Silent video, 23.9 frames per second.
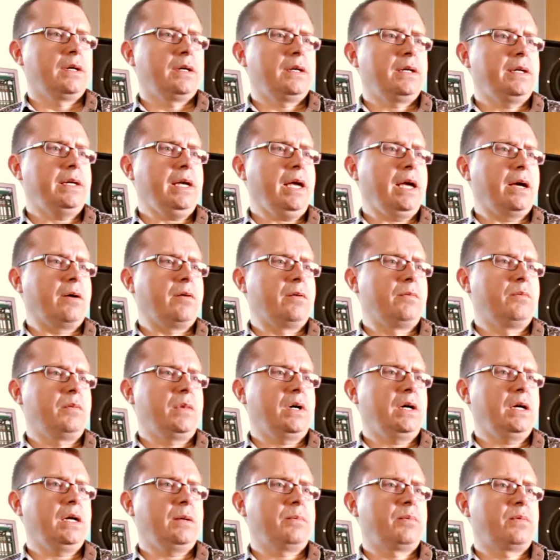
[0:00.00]
Yeah, well,
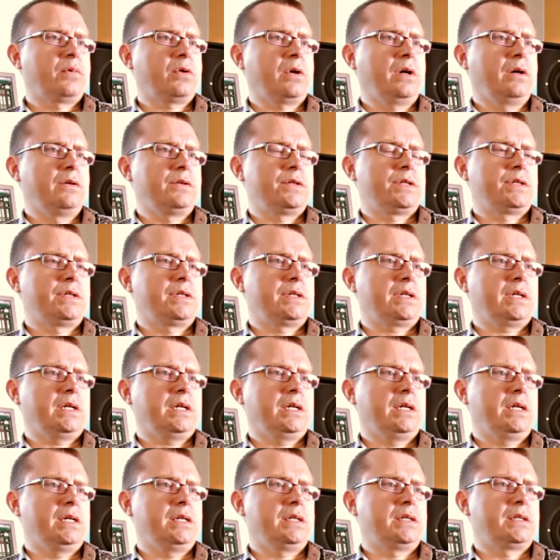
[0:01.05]
my approach
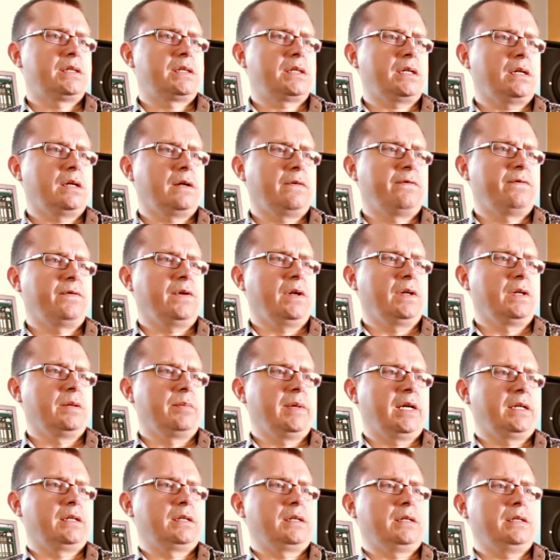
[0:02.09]
is
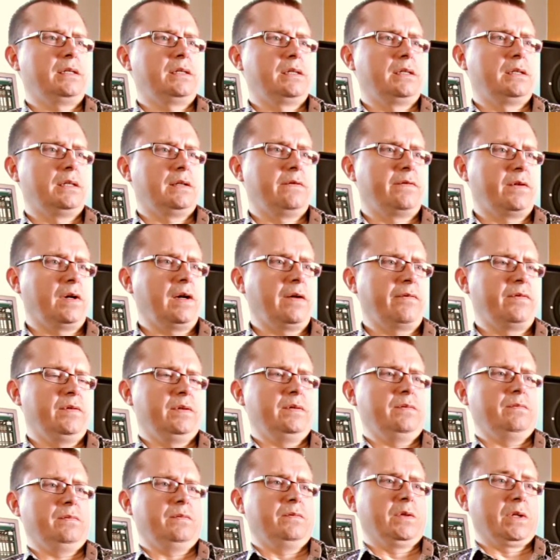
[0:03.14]
fundamentally to, if I
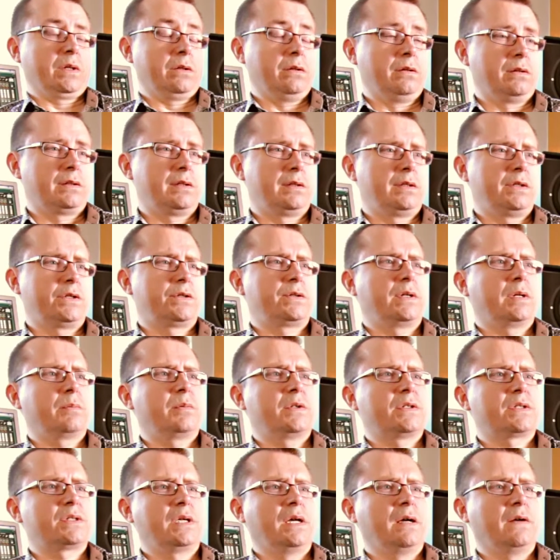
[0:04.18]
haven't recorded the track
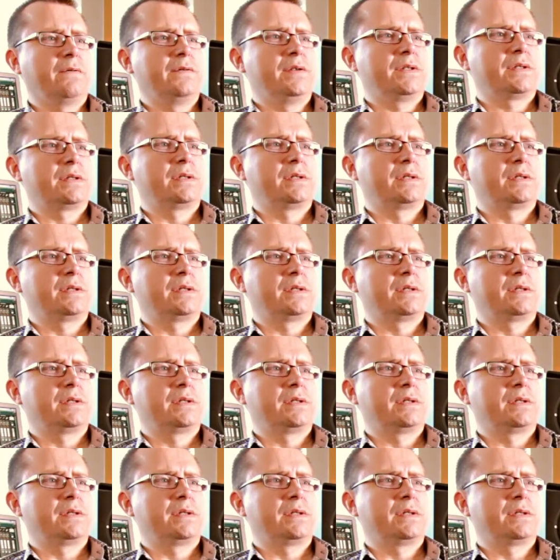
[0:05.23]
myself, is